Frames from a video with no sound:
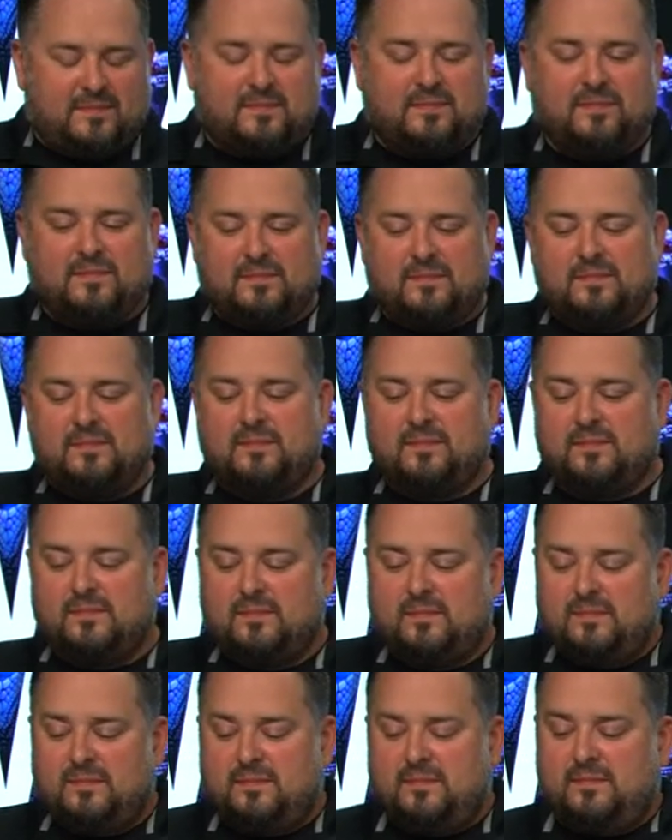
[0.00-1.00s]

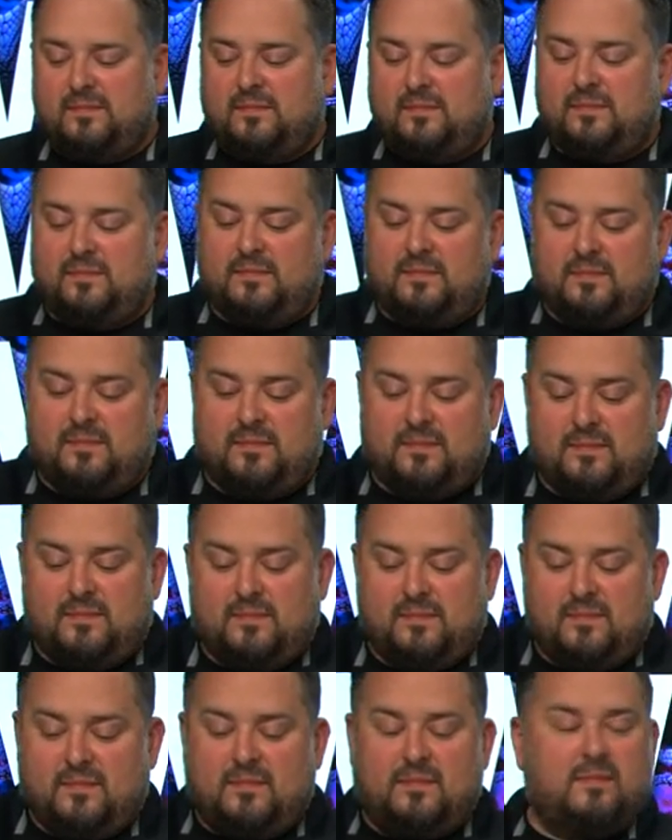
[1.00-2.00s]

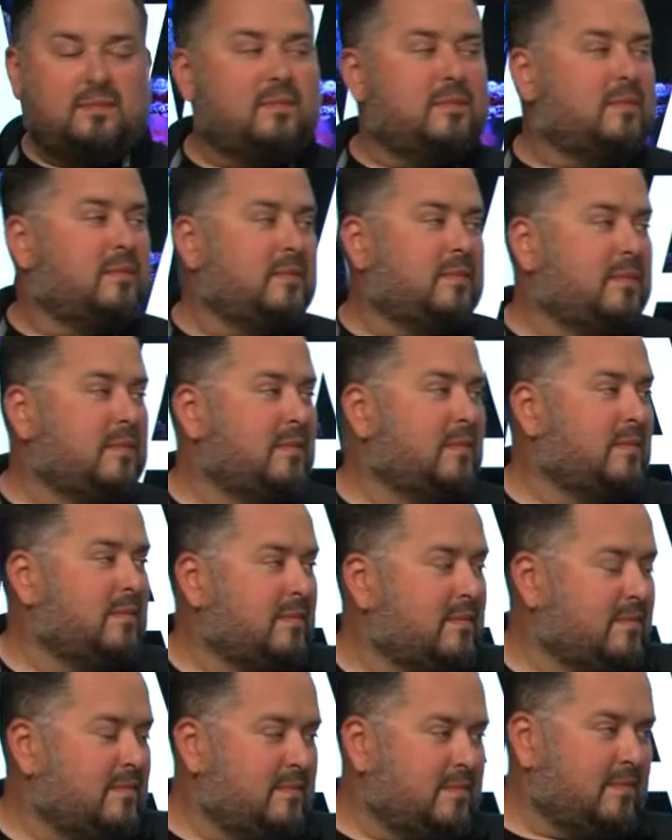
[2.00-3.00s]

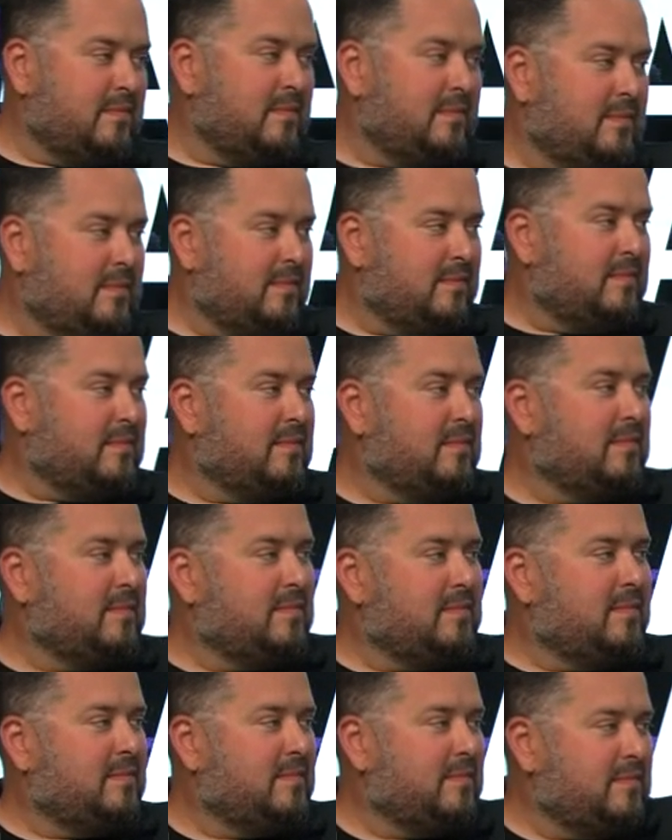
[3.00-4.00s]

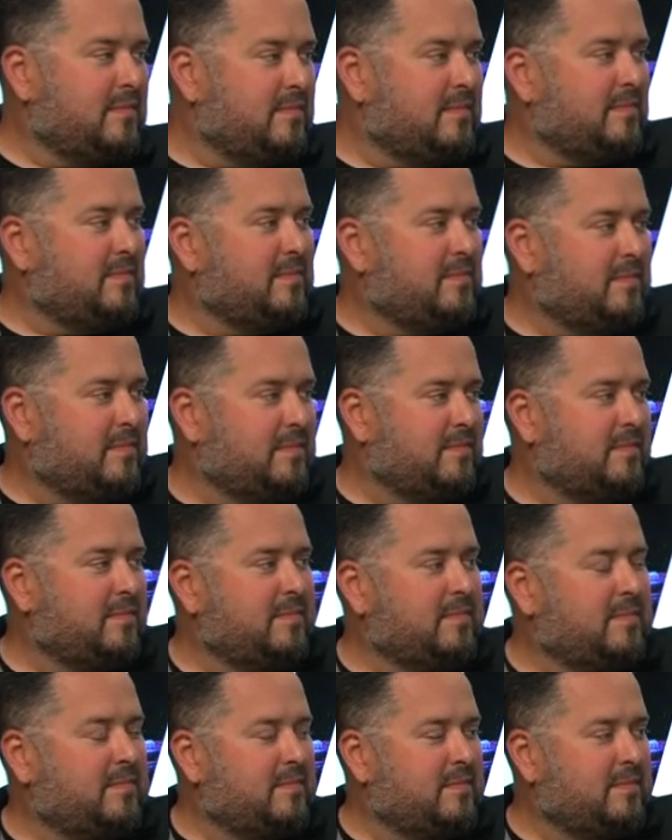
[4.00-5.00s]

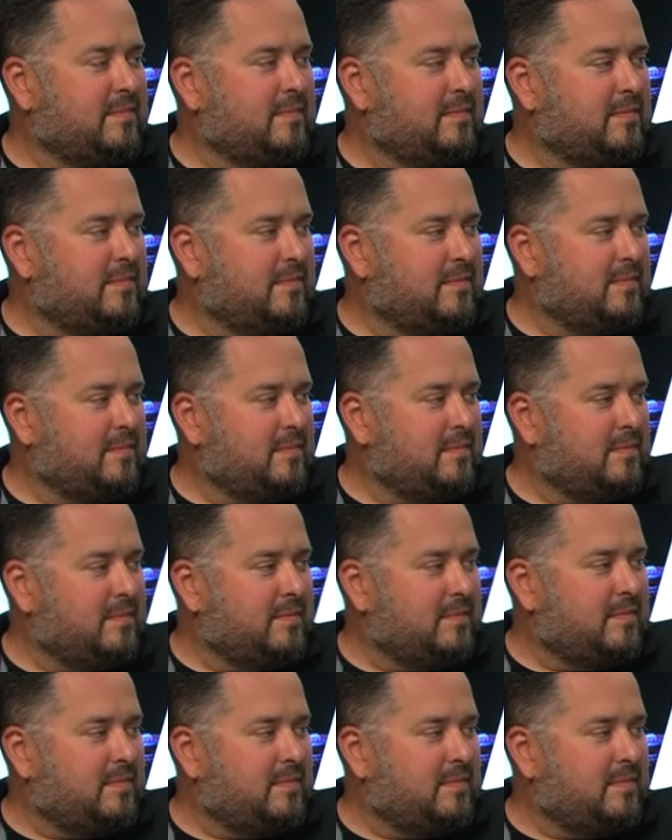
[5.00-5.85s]
No words are spoken by the person on screen.